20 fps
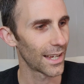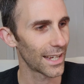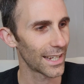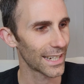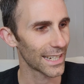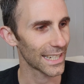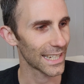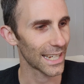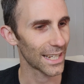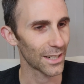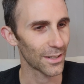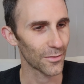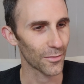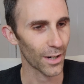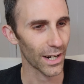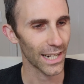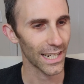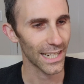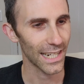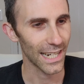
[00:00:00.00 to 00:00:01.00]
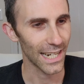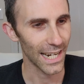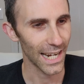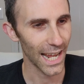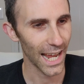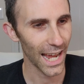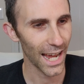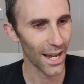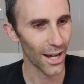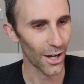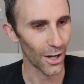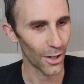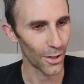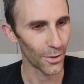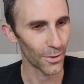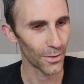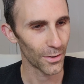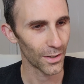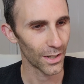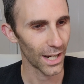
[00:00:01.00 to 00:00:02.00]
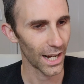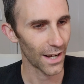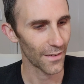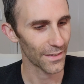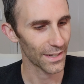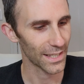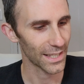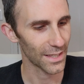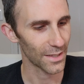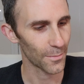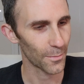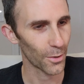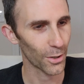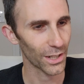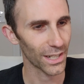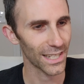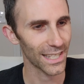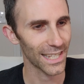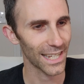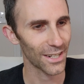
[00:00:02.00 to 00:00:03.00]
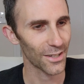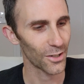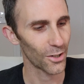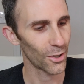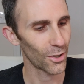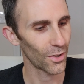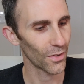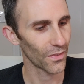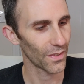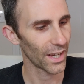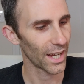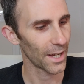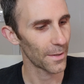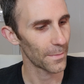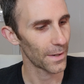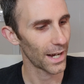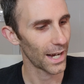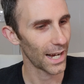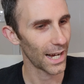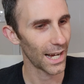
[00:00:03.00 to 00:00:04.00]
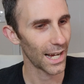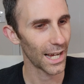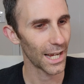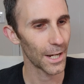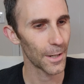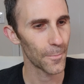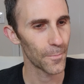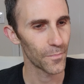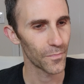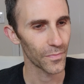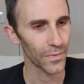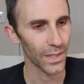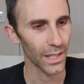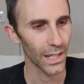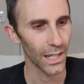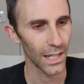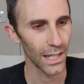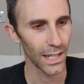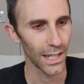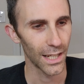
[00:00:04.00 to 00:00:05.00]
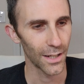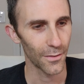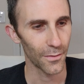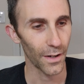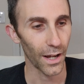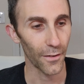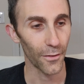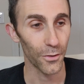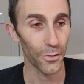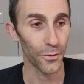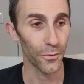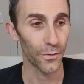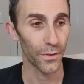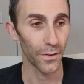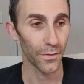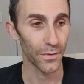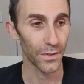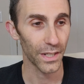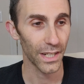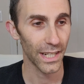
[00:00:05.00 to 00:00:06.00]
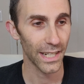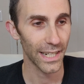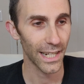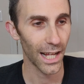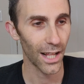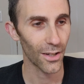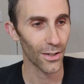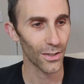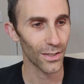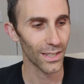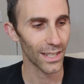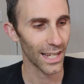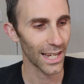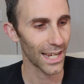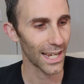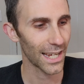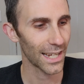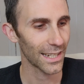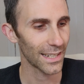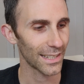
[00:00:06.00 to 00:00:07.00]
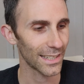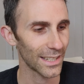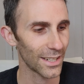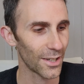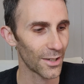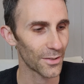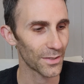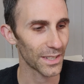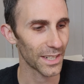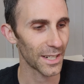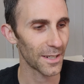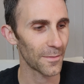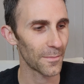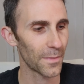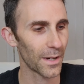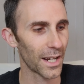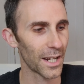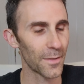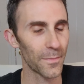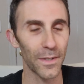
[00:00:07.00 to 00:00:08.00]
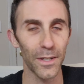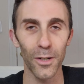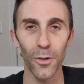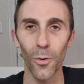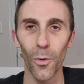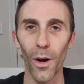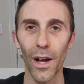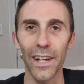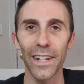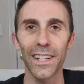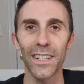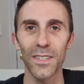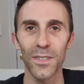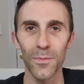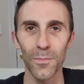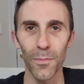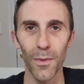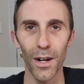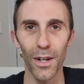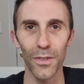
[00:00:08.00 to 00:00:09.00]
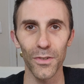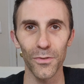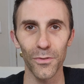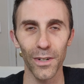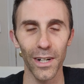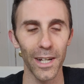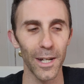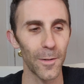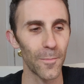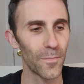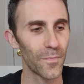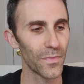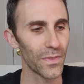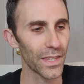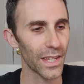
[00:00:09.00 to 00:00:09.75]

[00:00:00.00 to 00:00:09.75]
And again, right now, obviously the market's at an all-time high. $515, you know, didn't buy me quite as much, right?